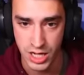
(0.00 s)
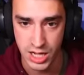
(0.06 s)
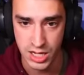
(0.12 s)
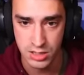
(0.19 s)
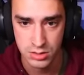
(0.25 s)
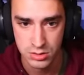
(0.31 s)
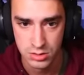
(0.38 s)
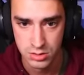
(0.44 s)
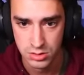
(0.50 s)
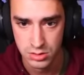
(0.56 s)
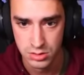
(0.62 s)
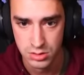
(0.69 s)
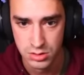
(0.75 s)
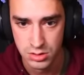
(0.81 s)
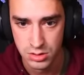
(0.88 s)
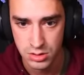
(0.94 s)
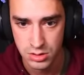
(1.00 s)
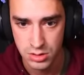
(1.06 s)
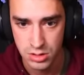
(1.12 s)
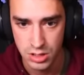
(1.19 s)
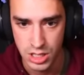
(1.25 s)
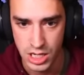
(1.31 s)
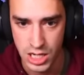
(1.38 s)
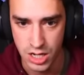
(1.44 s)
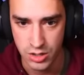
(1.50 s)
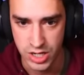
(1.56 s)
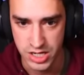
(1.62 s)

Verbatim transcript: okay? Uh,